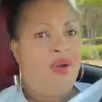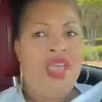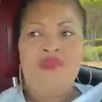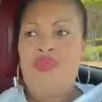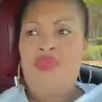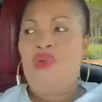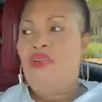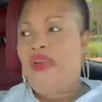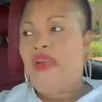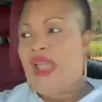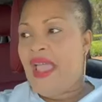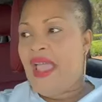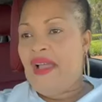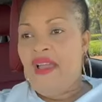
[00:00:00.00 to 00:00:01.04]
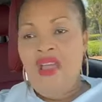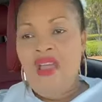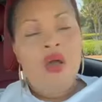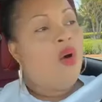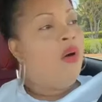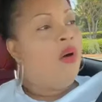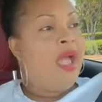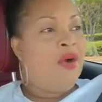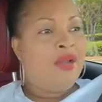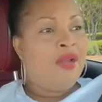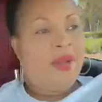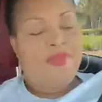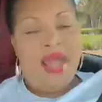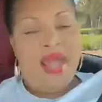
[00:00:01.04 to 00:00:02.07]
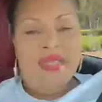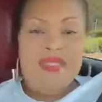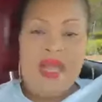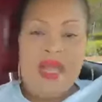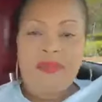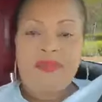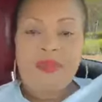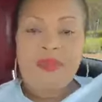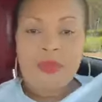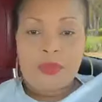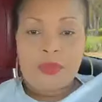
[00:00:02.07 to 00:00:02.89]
"Why you pull over here?" "Oh, I order pasta."